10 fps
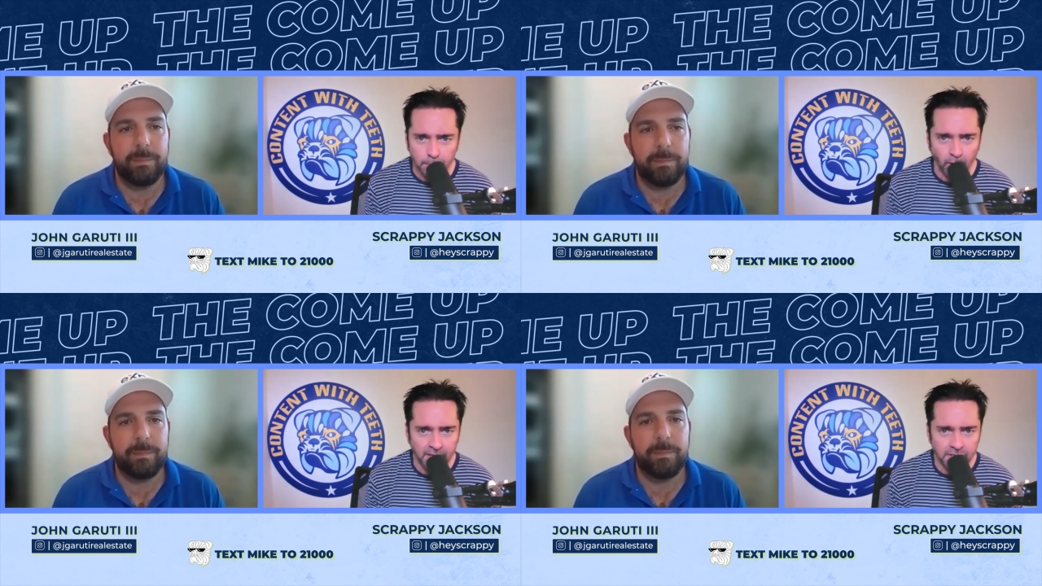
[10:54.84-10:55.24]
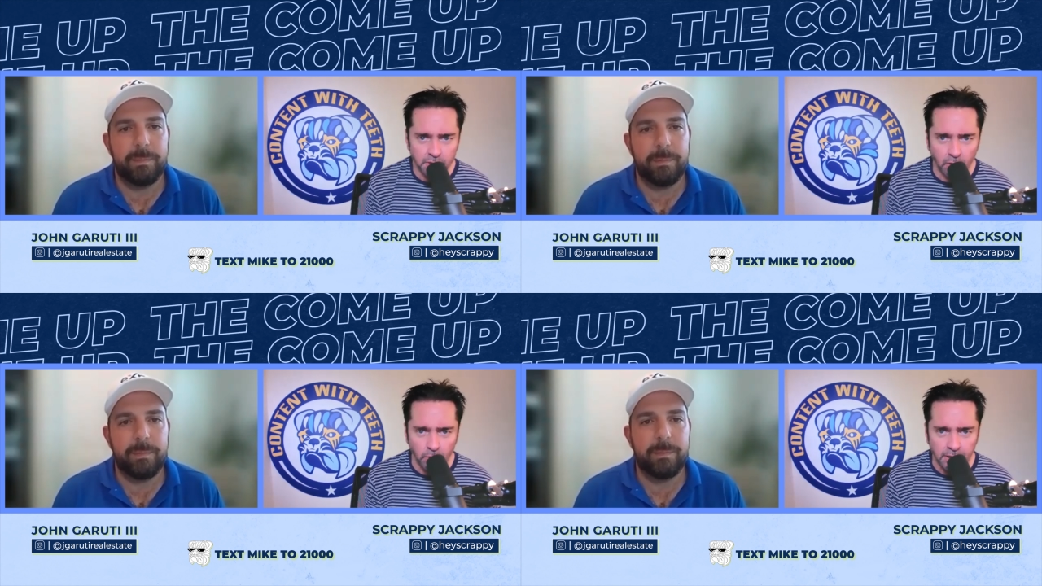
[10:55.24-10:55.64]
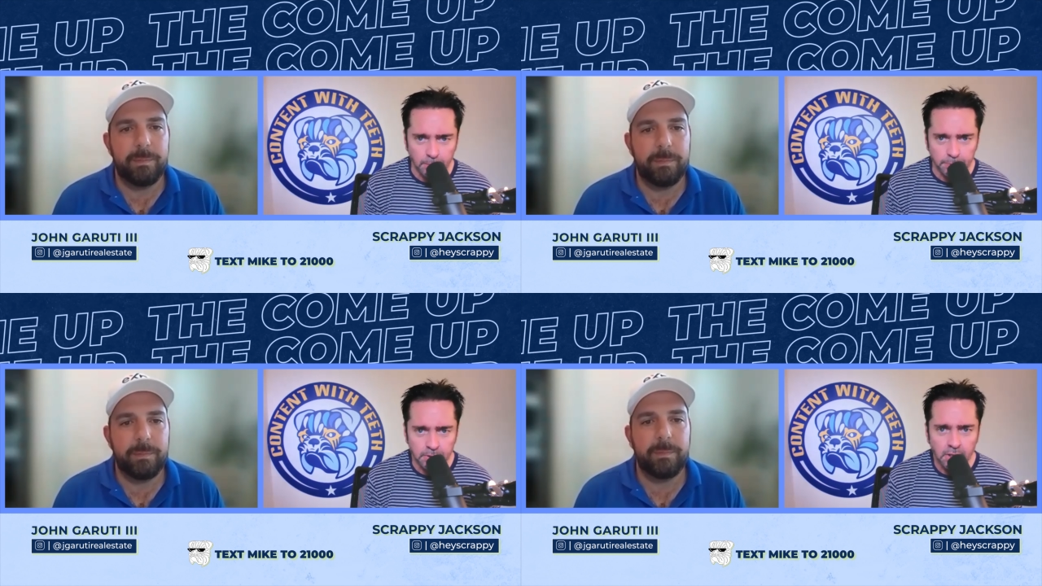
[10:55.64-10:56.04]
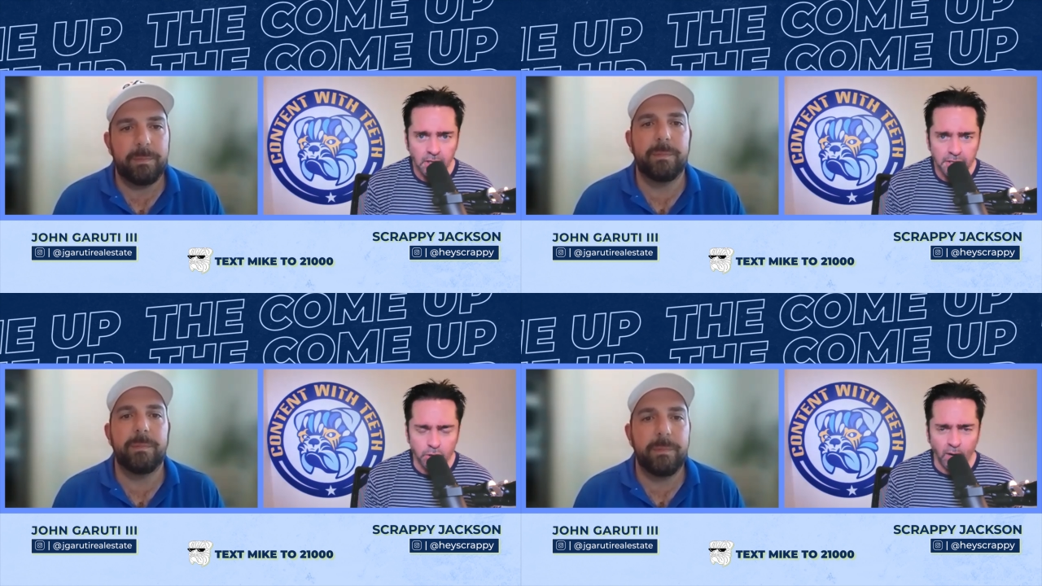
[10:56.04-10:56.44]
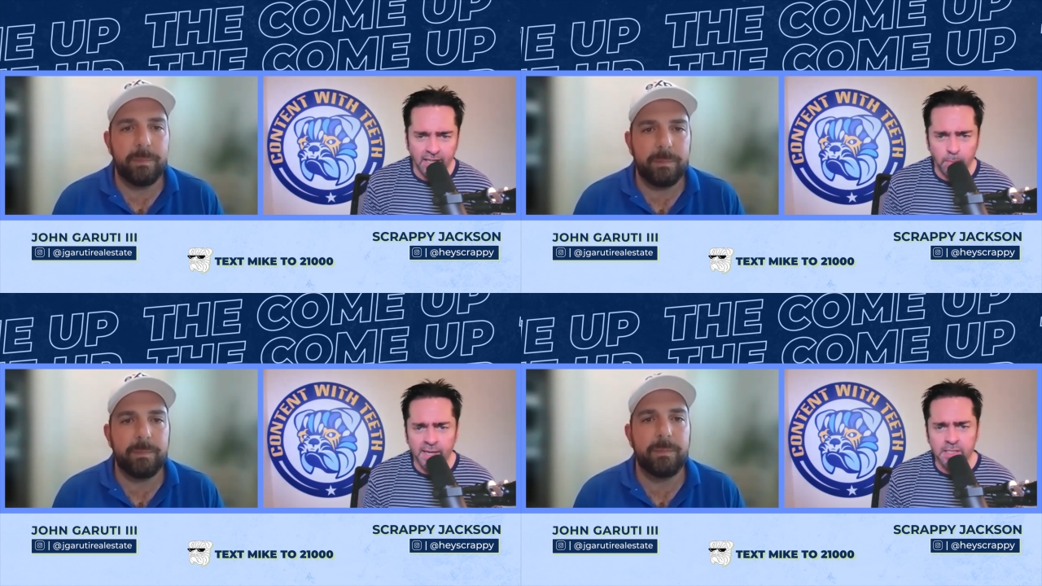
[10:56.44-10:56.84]
Speaker 1: the prices are going up. Do you
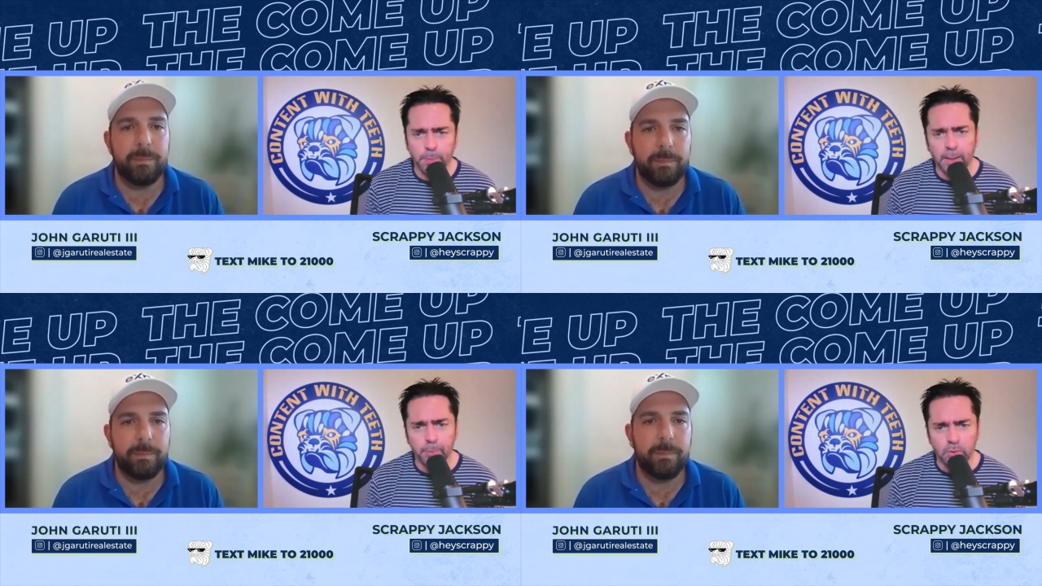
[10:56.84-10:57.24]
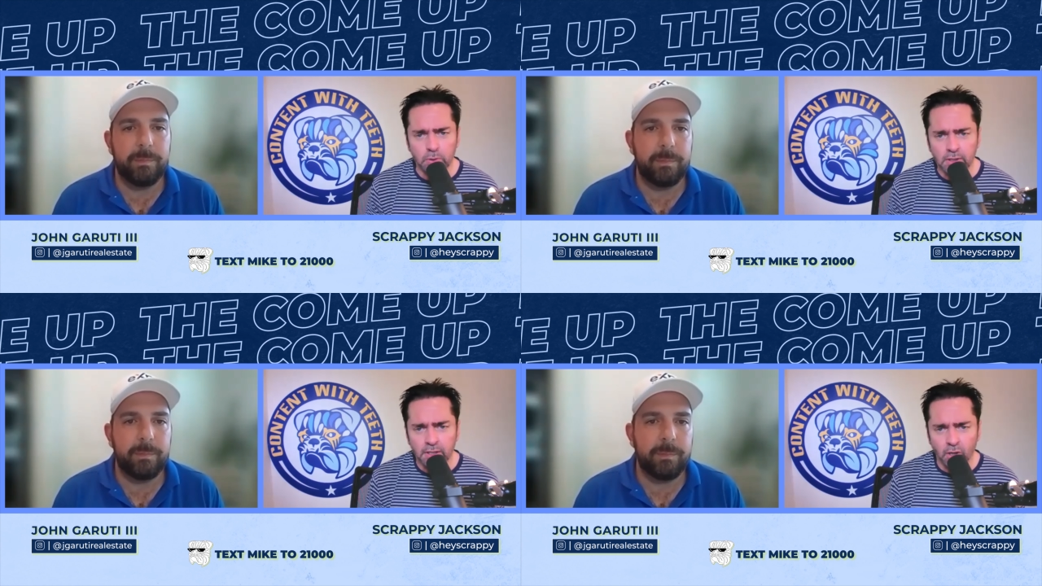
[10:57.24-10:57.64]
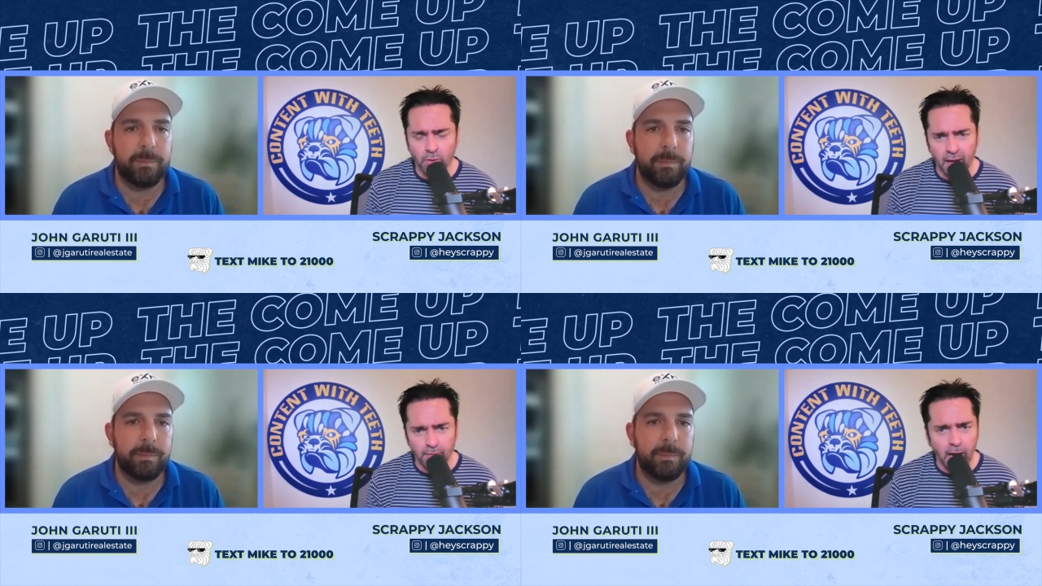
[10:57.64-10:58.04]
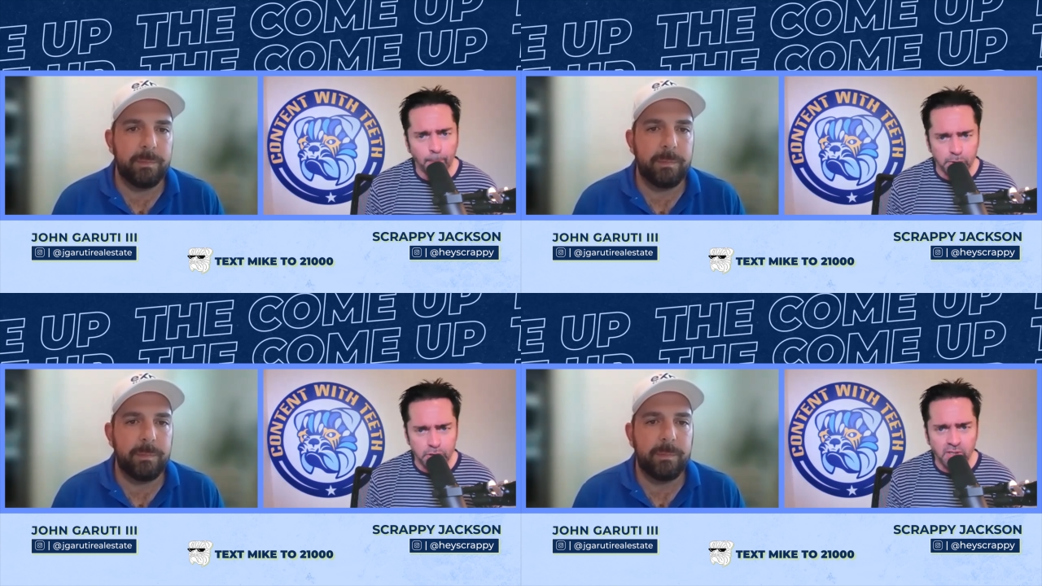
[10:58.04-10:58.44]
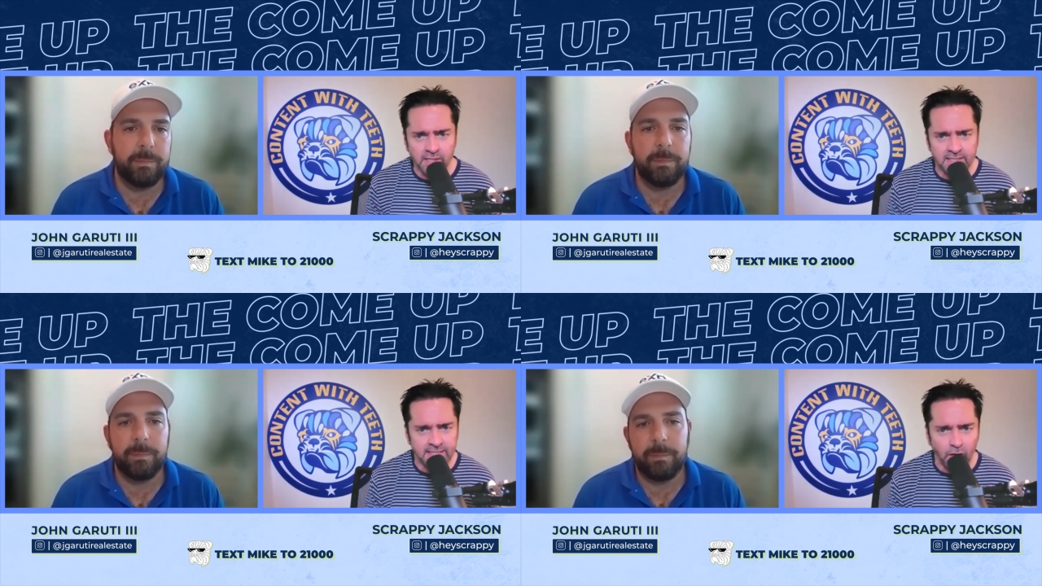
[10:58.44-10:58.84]
recommend to people, you know, they have an
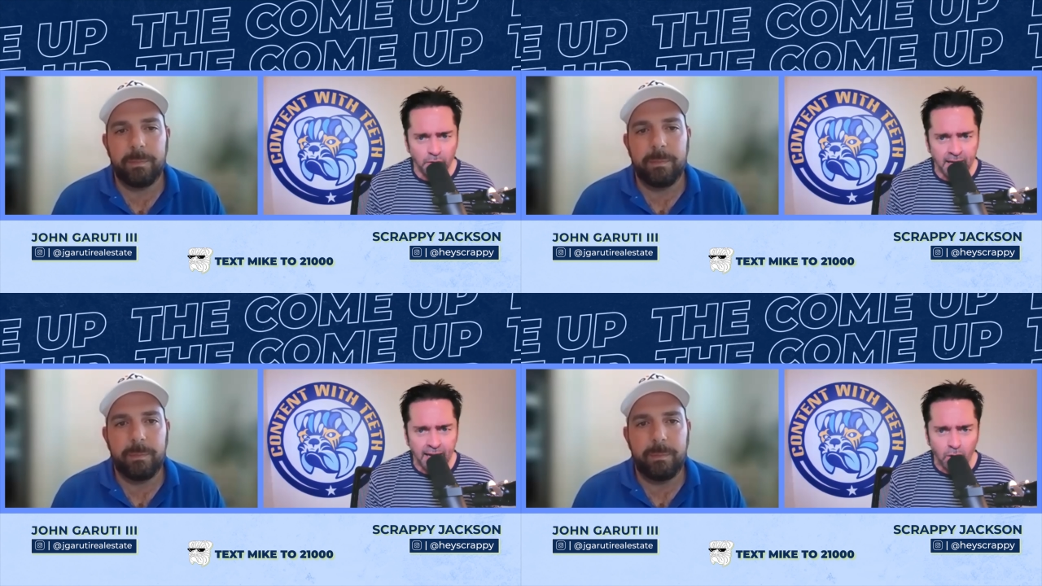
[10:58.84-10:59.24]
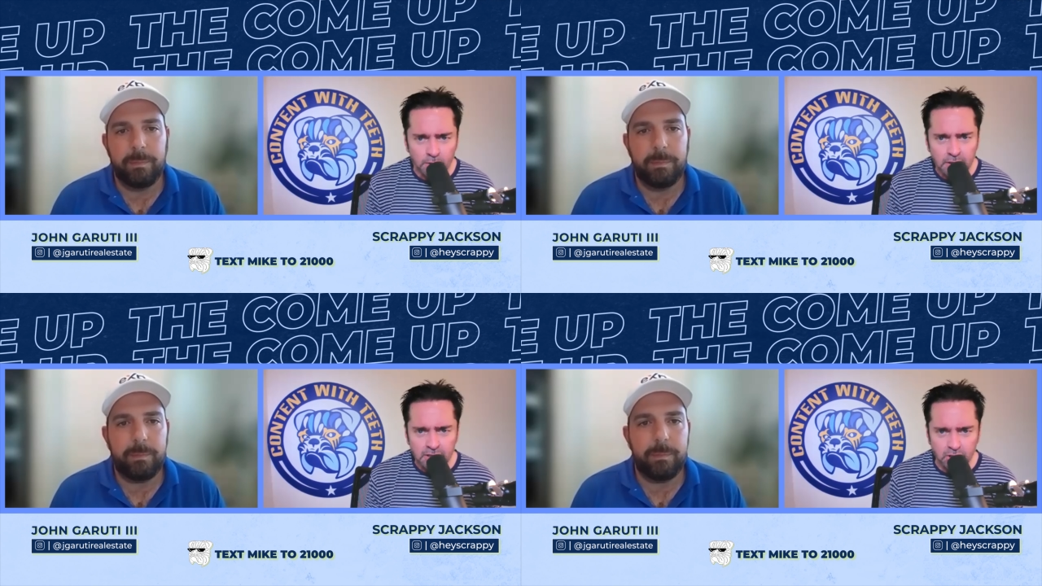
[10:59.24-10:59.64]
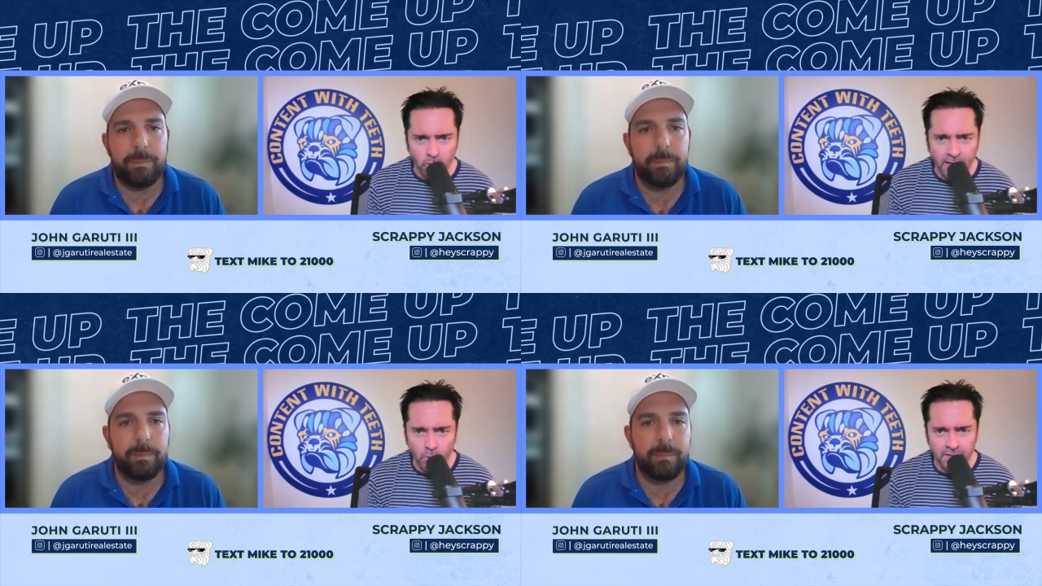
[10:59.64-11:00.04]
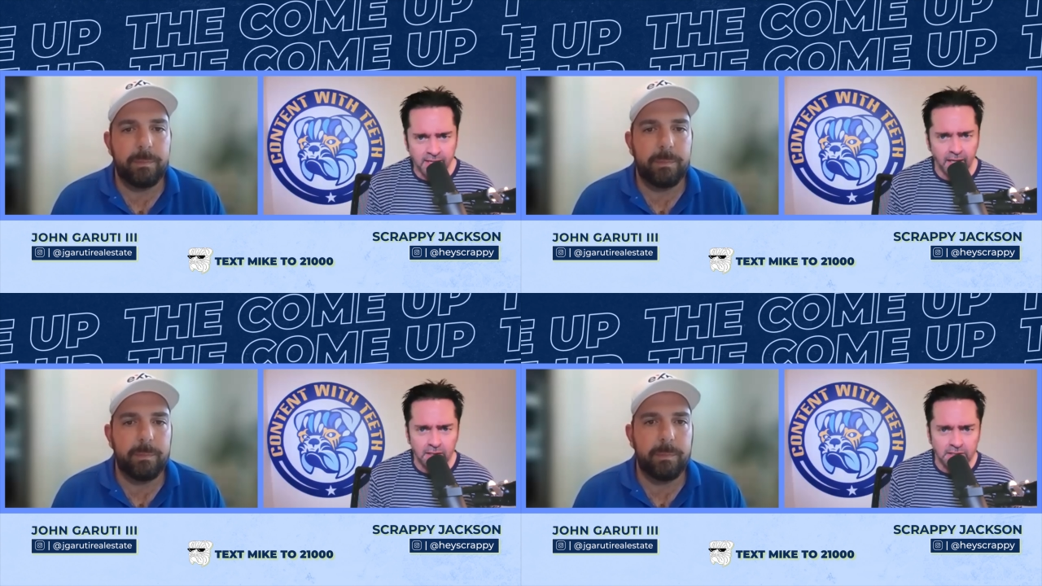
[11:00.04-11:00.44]
opportunity to sell now, strike while the kettle